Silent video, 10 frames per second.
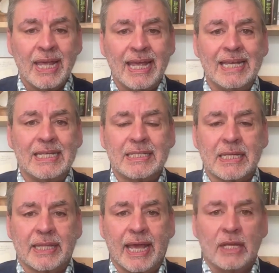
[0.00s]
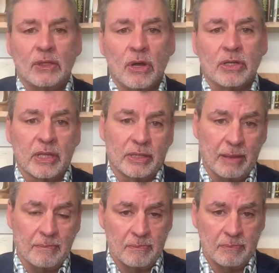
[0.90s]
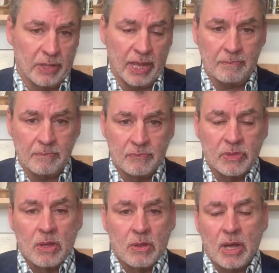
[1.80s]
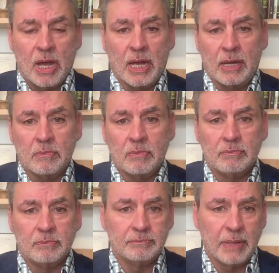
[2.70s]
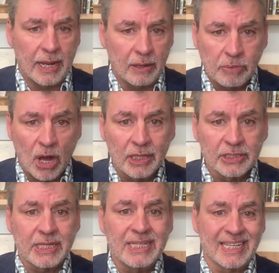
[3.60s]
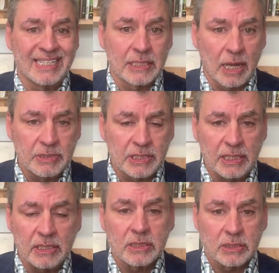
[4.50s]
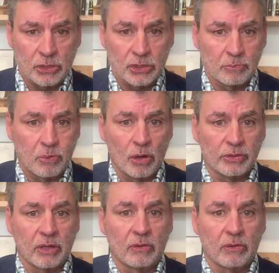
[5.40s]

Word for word: is they looked they they uh, had policies and subsidies to support the